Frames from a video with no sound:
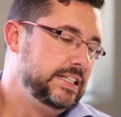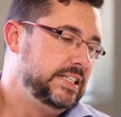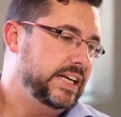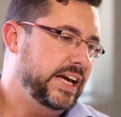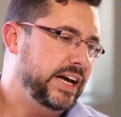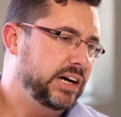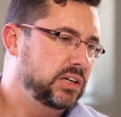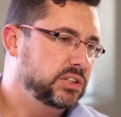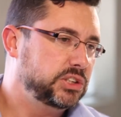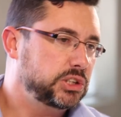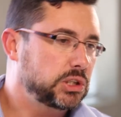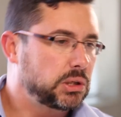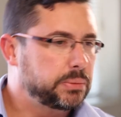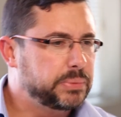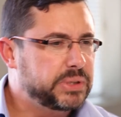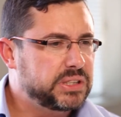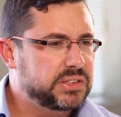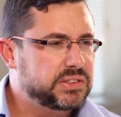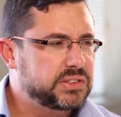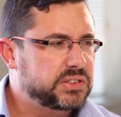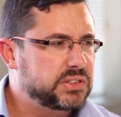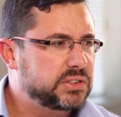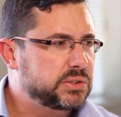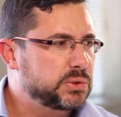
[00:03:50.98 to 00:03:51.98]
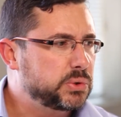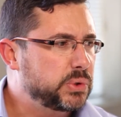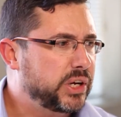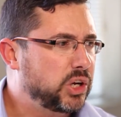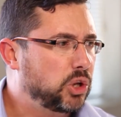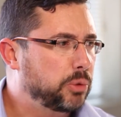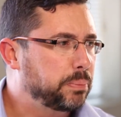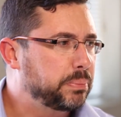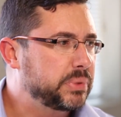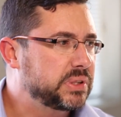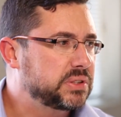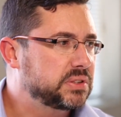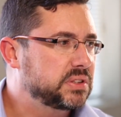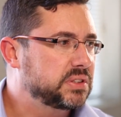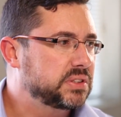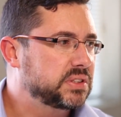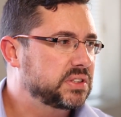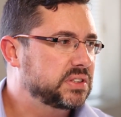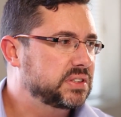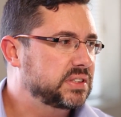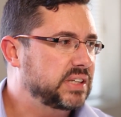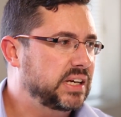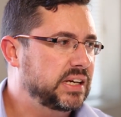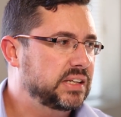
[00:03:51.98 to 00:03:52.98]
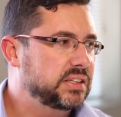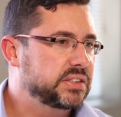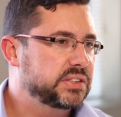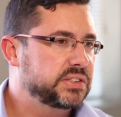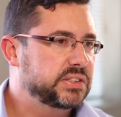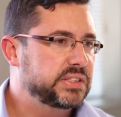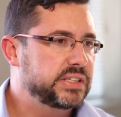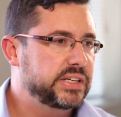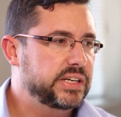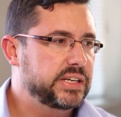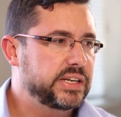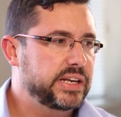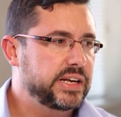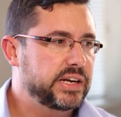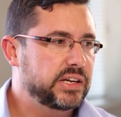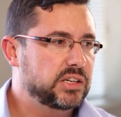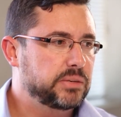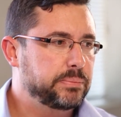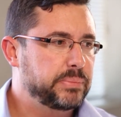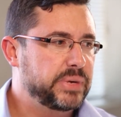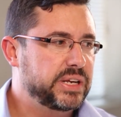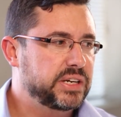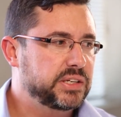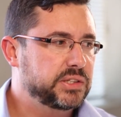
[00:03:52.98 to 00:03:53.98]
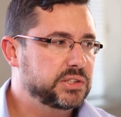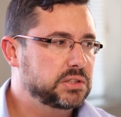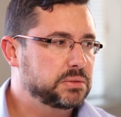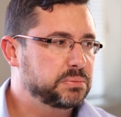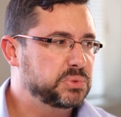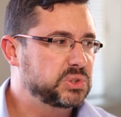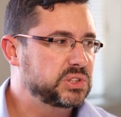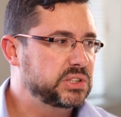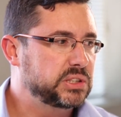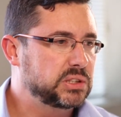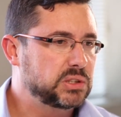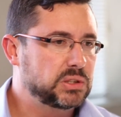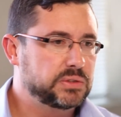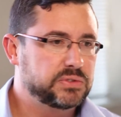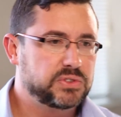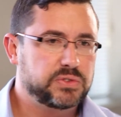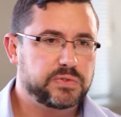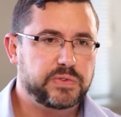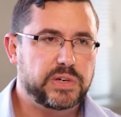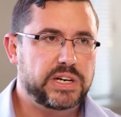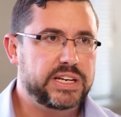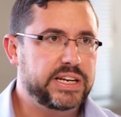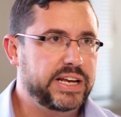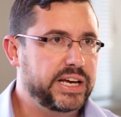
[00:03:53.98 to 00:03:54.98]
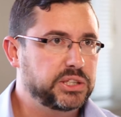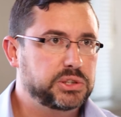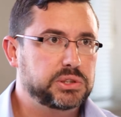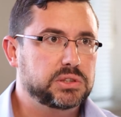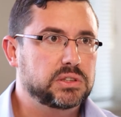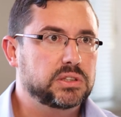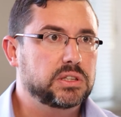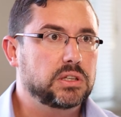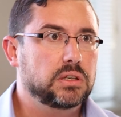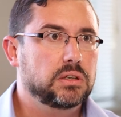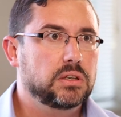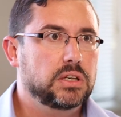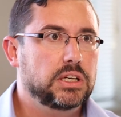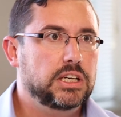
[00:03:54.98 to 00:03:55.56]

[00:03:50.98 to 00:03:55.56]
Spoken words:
Our job is to help businesses understand how to manage themselves financially.